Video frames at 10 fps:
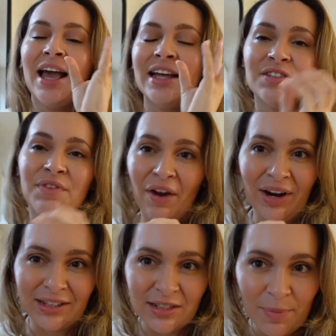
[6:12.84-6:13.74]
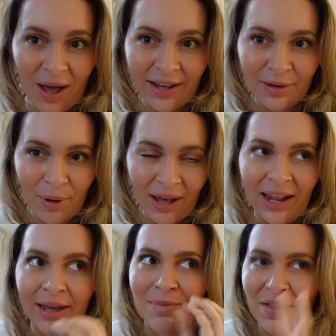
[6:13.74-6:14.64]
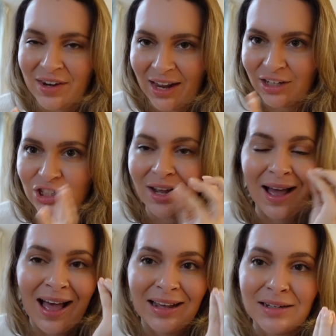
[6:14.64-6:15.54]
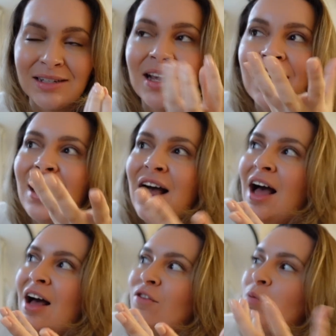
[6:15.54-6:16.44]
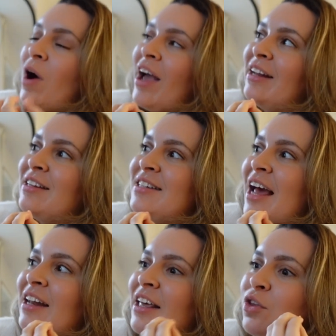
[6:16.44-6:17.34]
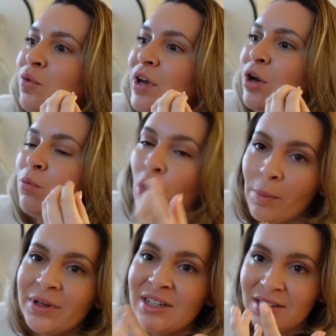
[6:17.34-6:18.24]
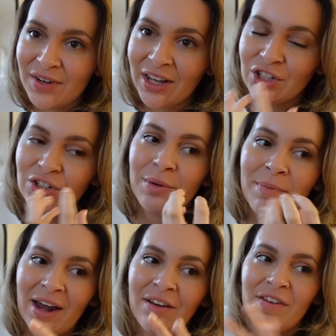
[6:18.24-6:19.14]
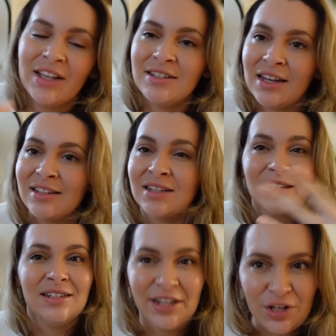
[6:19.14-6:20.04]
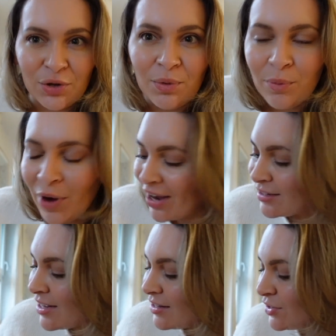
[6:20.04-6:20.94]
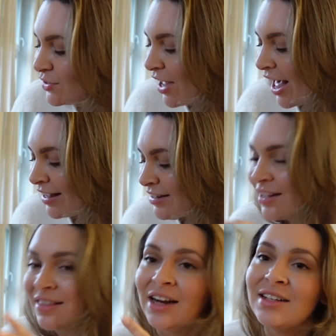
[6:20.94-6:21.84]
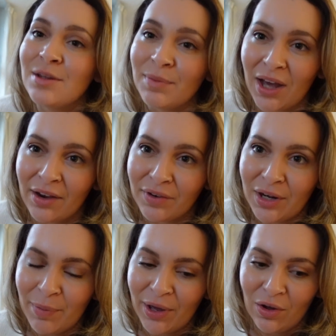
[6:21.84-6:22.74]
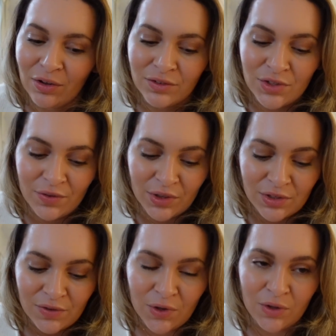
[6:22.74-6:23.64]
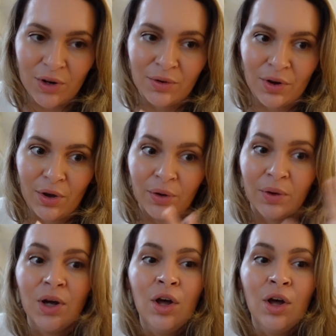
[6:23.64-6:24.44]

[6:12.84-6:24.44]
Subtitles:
it's very inspired by like Mother Nature, and from what I understand, like the real properties of nature, and manifesting as a continual practice. And that is something I'm really big on. So for those of you who don't know,